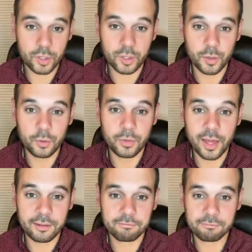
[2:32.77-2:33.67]
she knew
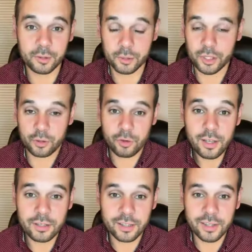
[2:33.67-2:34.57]
that, or she
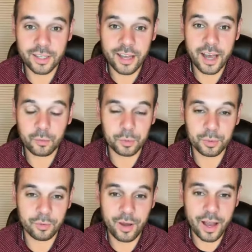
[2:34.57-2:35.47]
trusted that God
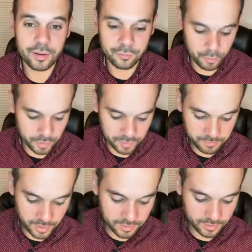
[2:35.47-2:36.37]
would provide for
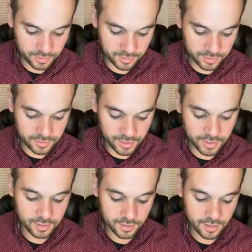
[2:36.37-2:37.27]
him, and
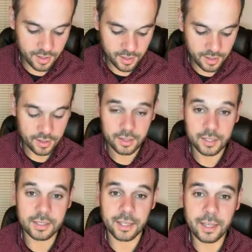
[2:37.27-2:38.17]
indeed,
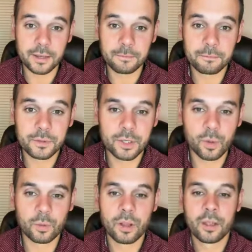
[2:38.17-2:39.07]
he did.
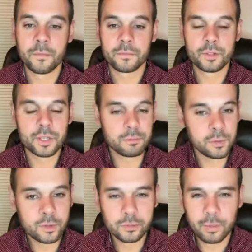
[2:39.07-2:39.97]
So she's
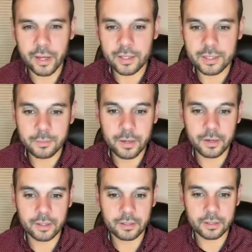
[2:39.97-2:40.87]
moved by the
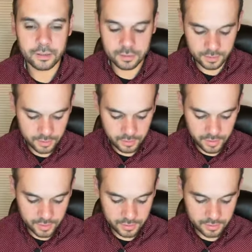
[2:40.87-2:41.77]
Spirit to, to do
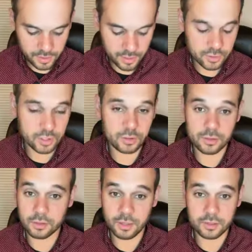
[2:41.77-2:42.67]
this, and
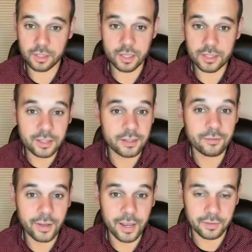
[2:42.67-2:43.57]
she she does it
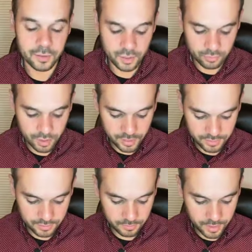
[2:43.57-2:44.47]
in faith. She
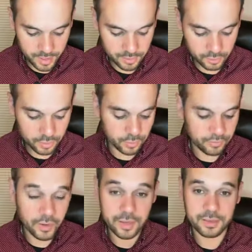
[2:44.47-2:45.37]
trusts, okay? And look
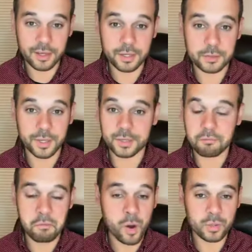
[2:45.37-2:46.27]
what faith does
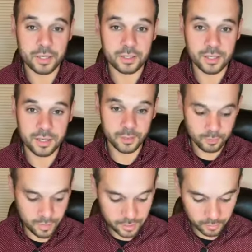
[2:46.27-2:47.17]
because Moses did
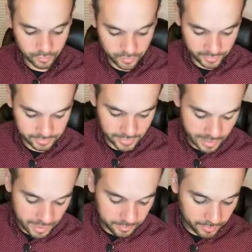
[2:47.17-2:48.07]
incredible things.